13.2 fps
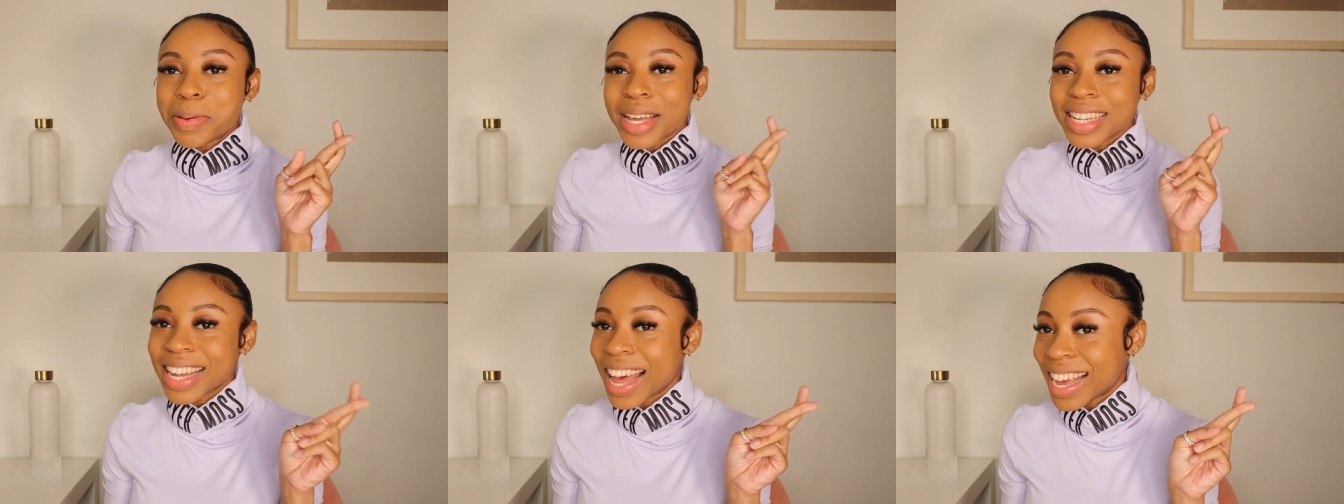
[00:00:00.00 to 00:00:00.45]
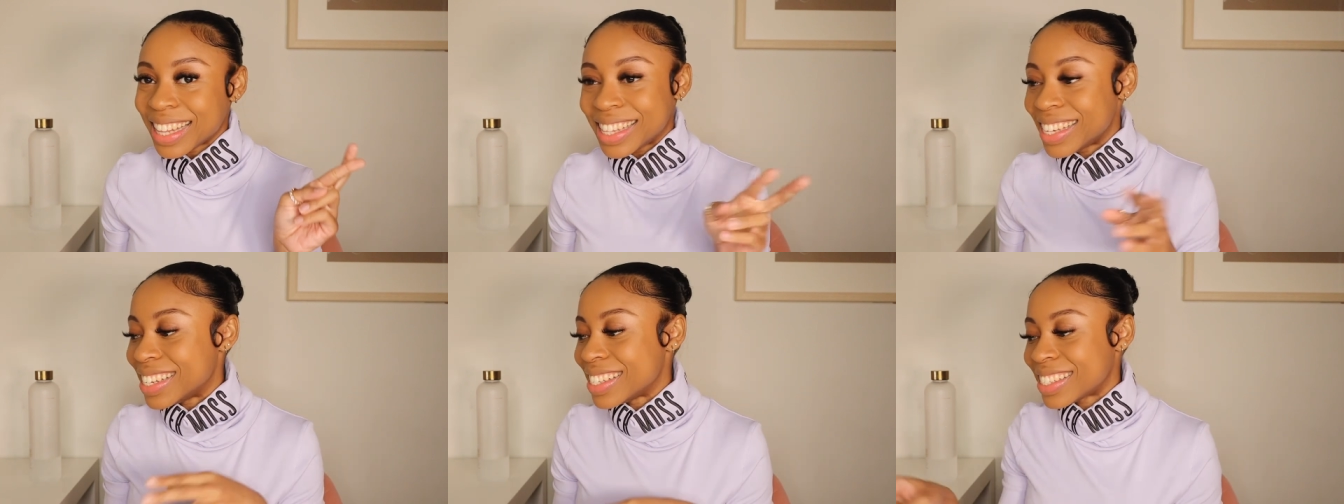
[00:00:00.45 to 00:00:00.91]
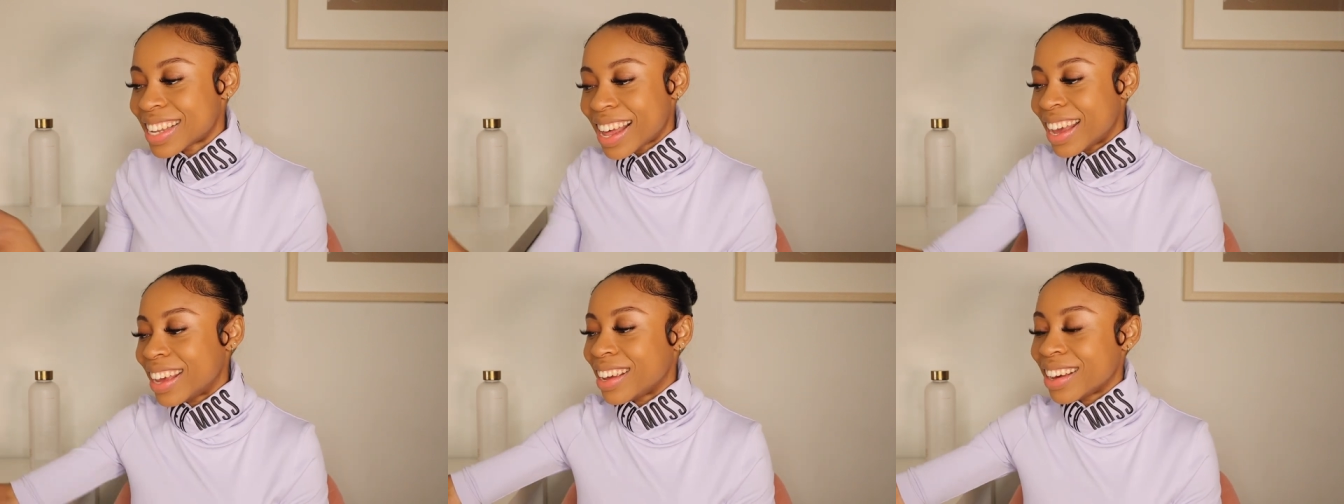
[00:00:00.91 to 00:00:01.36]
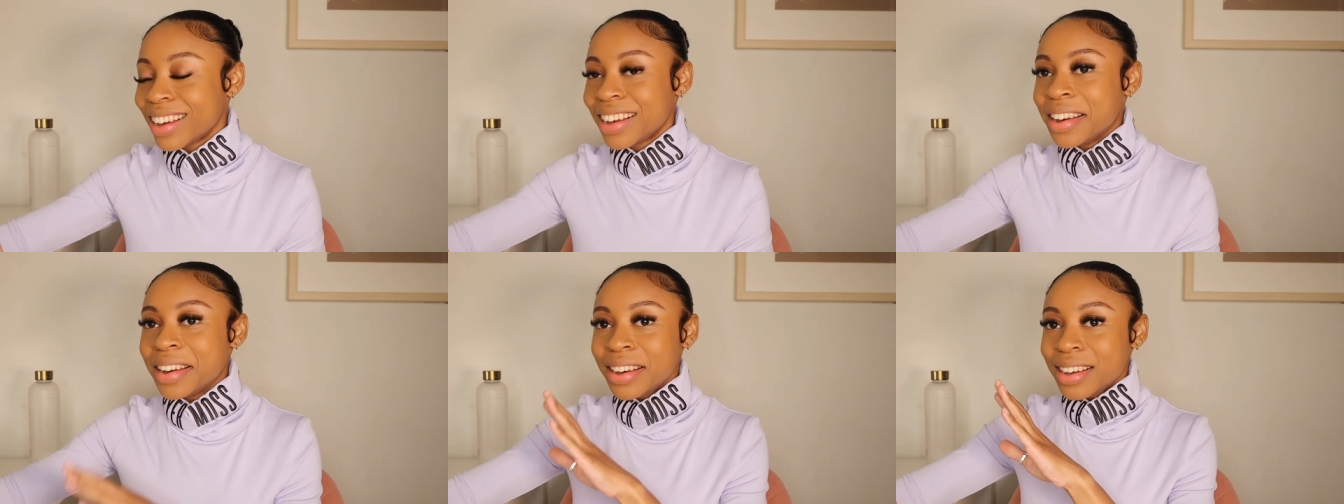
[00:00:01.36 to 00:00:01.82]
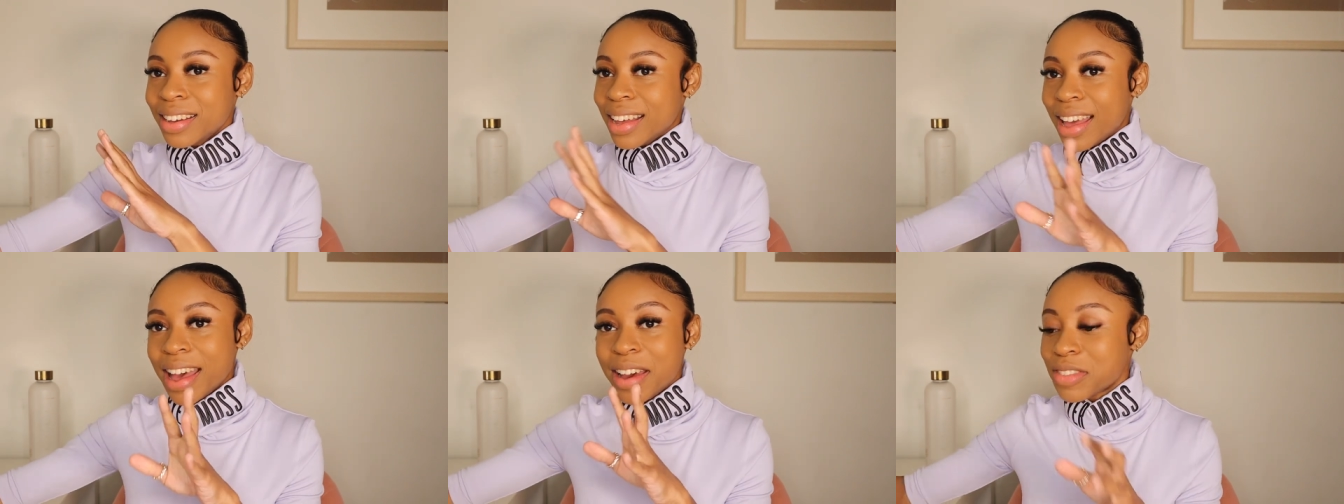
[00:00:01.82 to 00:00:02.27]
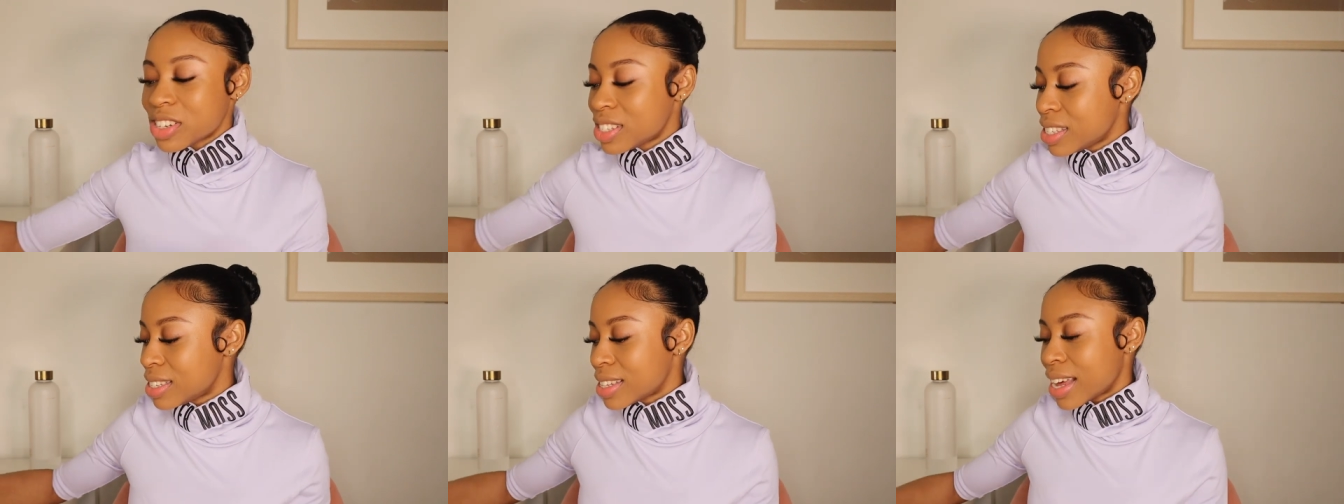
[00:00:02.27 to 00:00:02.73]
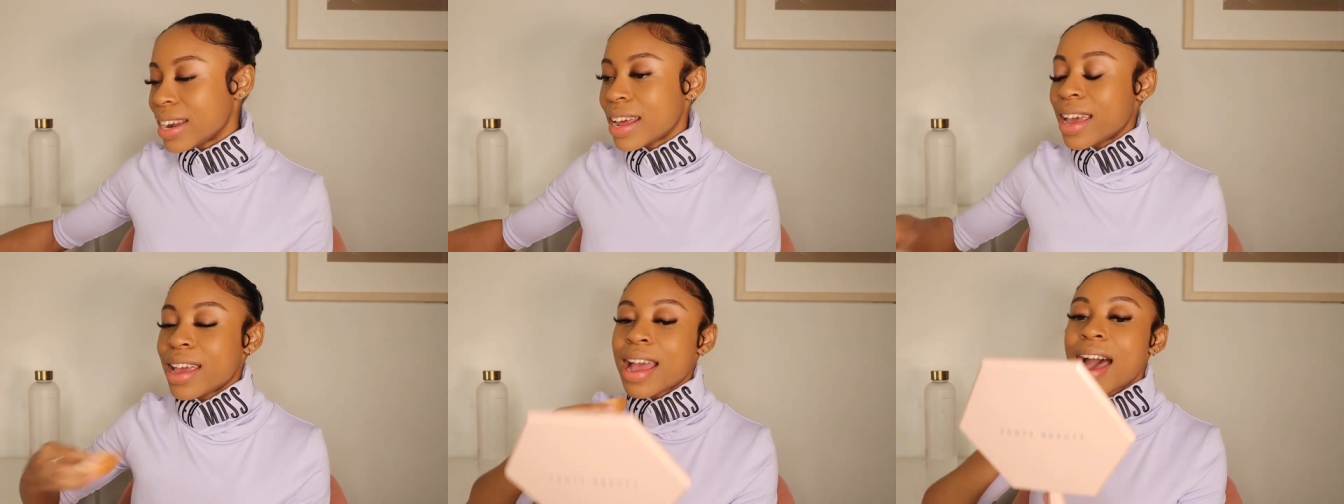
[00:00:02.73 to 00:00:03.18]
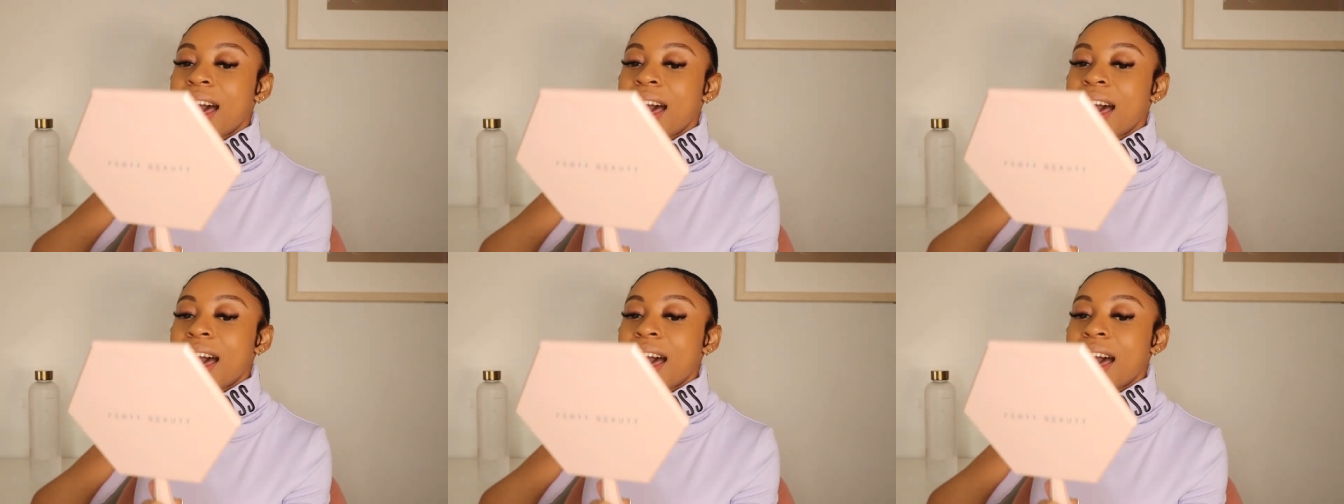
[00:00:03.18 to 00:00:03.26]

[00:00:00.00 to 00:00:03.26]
been like this. Like ever since that day,